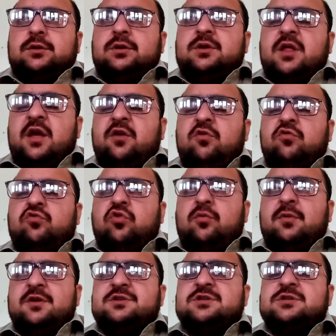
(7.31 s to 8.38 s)
Thank you so
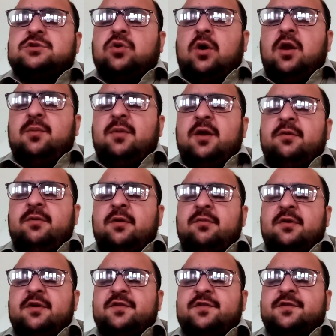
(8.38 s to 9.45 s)
much to all my
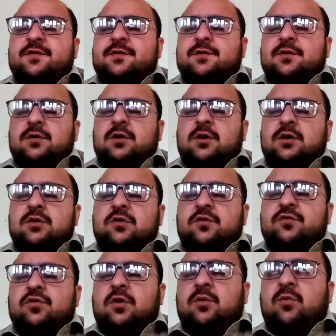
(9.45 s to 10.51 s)
viewers,
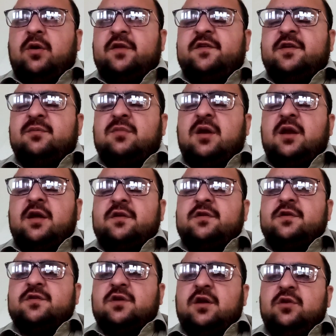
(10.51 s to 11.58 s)
those who are watching my
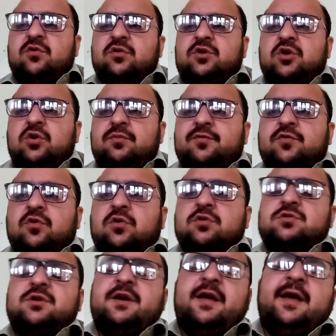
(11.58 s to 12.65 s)
lectures on YouTube. So
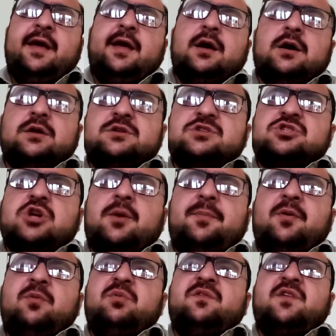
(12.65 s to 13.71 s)
today the
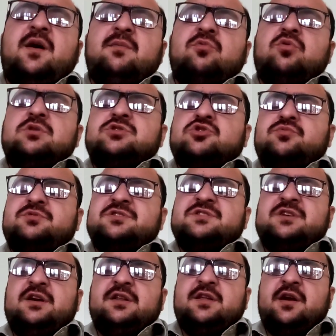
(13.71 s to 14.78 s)
topic which I am going to
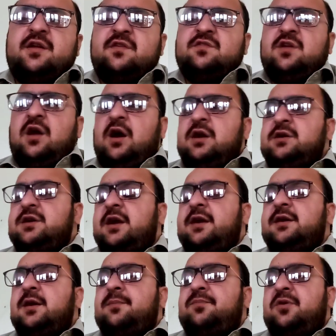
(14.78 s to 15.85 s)
present, that is the
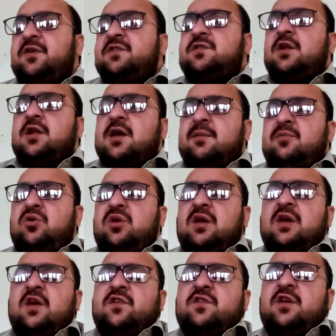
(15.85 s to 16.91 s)
interpersonal
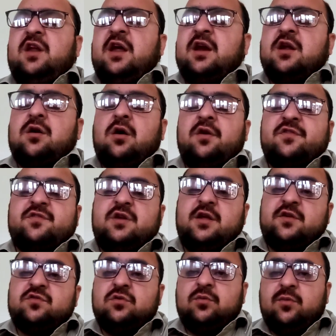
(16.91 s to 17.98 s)
communication and
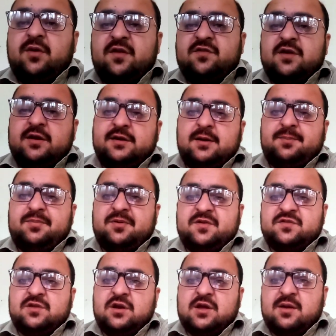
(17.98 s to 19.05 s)
counseling. So what is
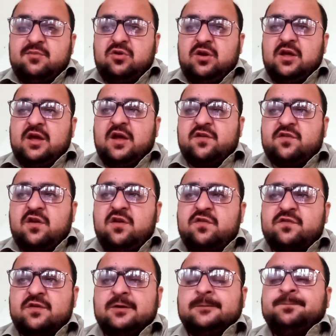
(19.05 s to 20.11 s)
interpersonal
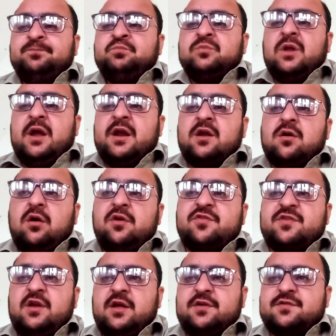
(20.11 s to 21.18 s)
communications and
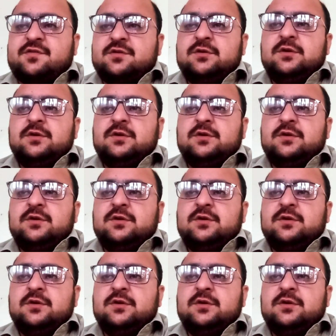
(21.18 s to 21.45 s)
counselings?